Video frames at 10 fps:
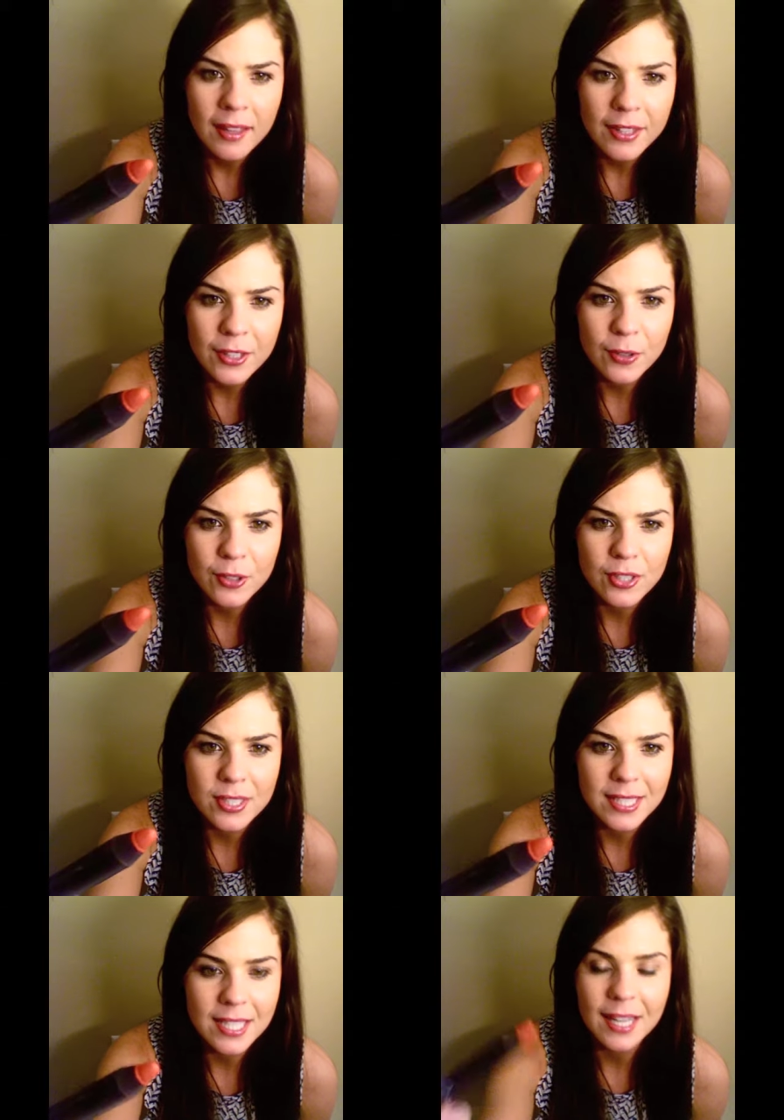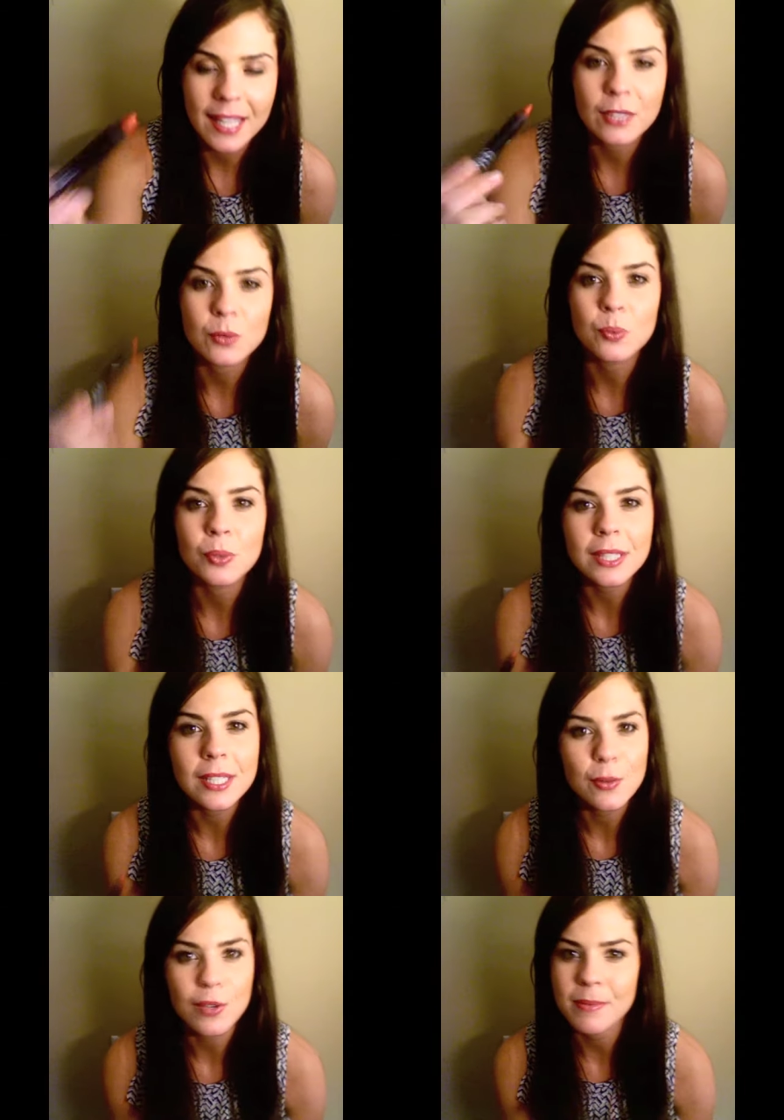I think you can just see, like, it's really
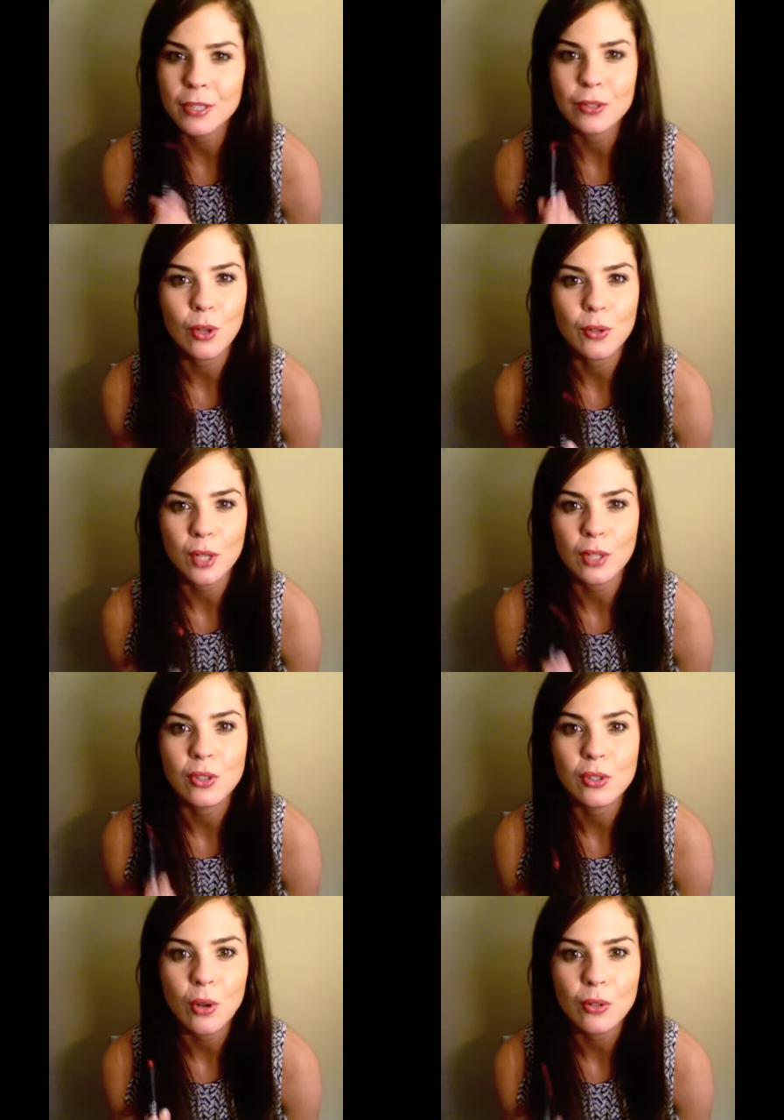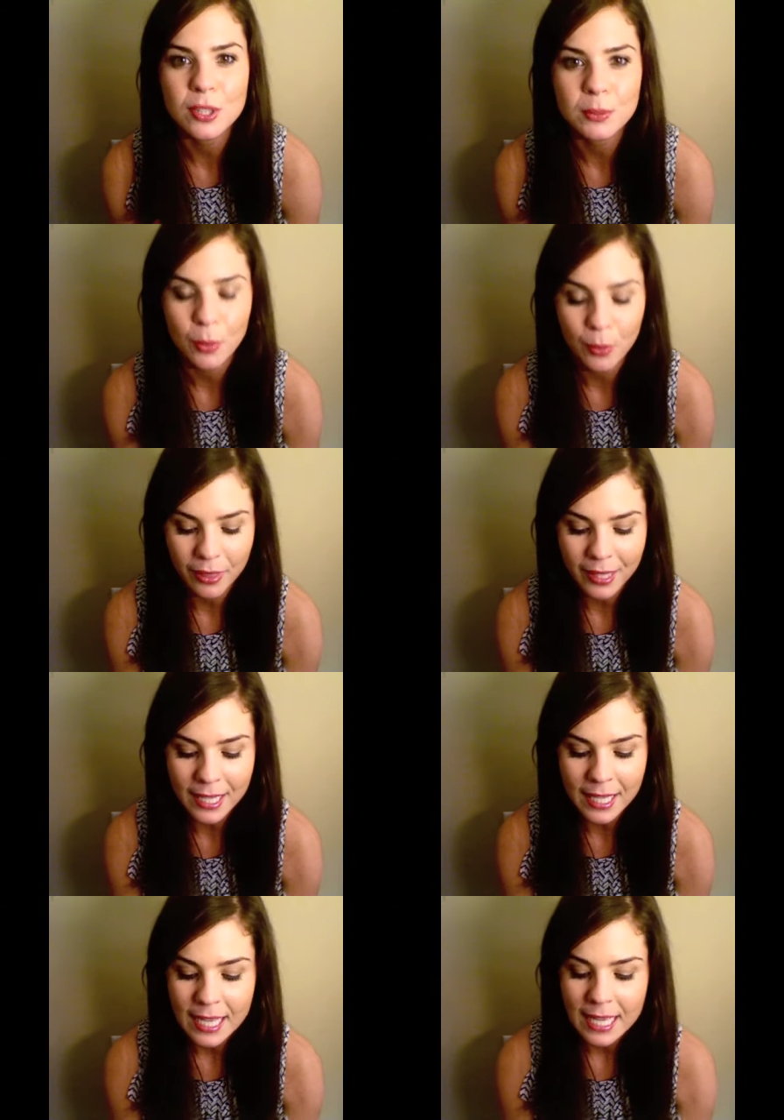creamy, just goes on so
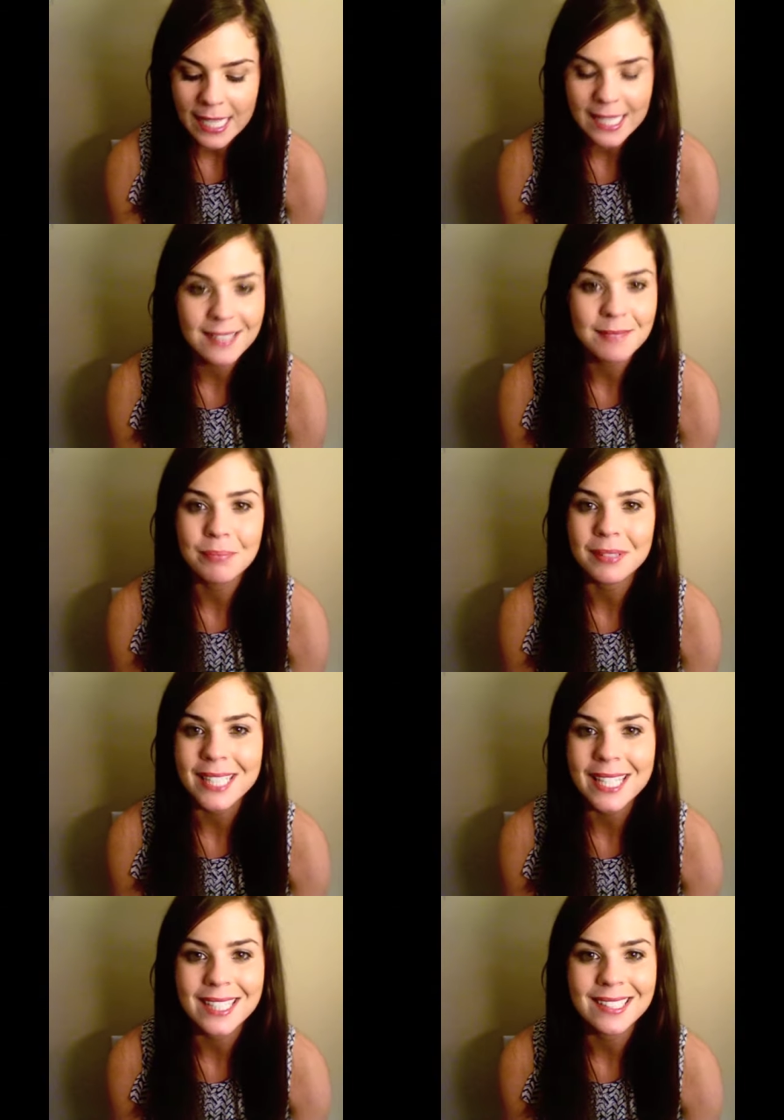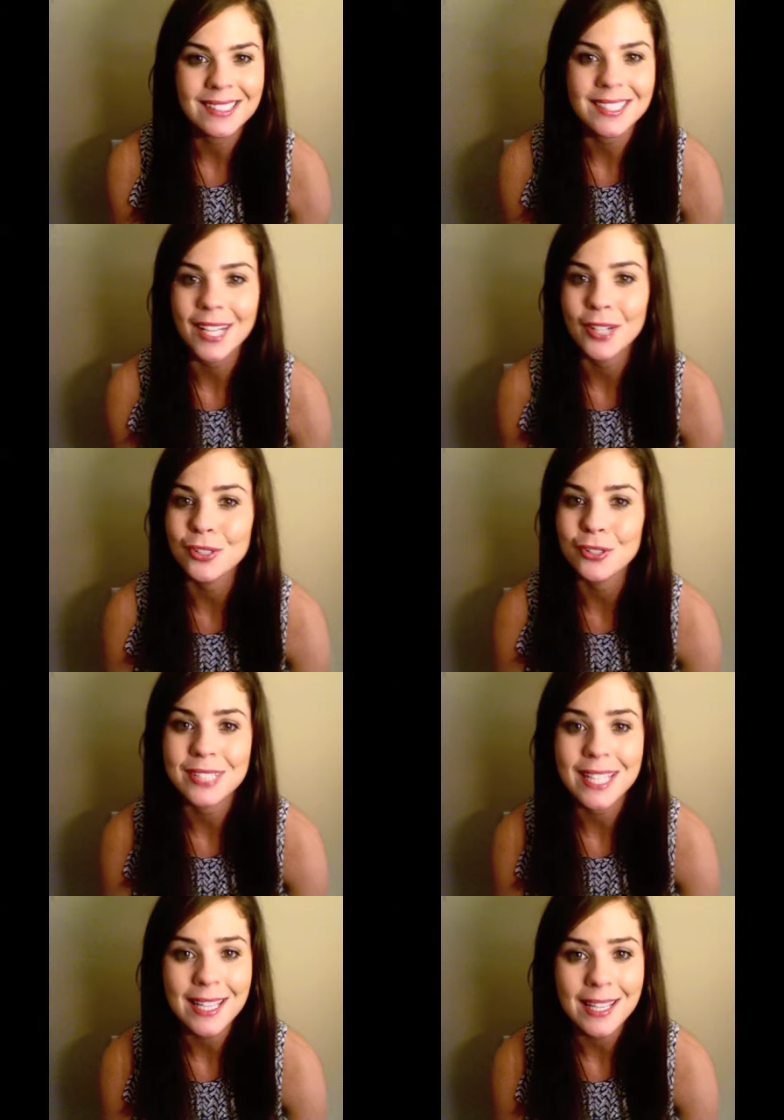smoothly. It doesn't bleed, it doesn't get on your
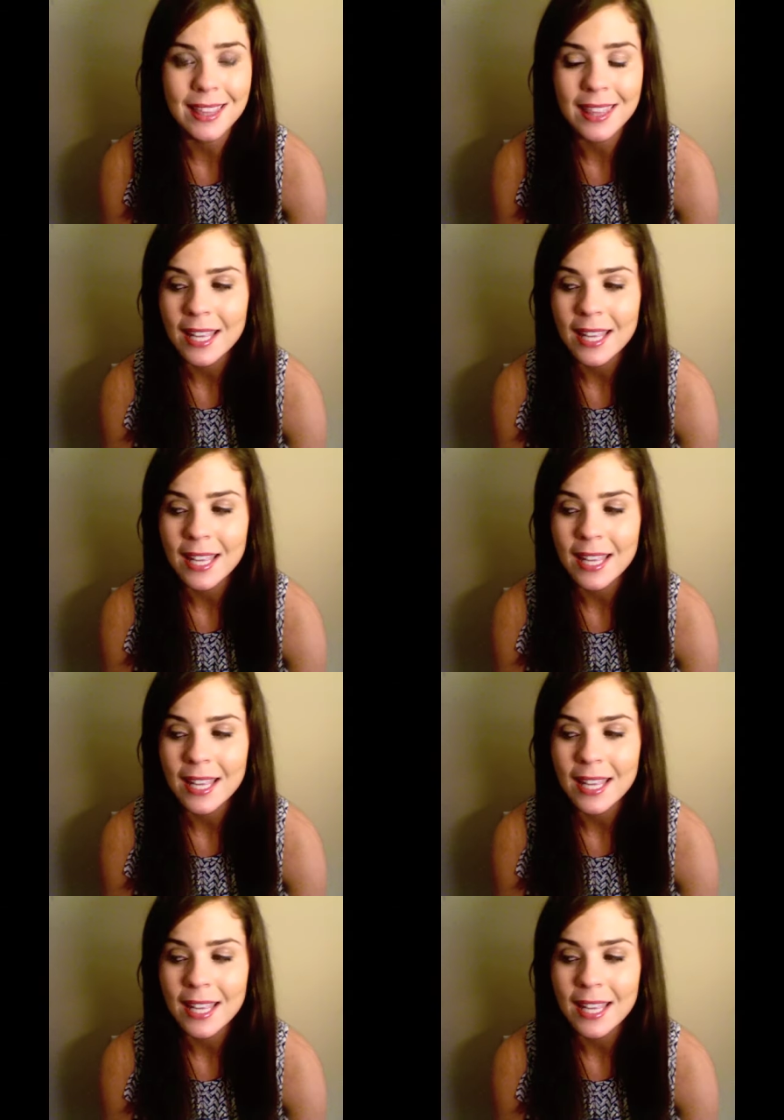teeth.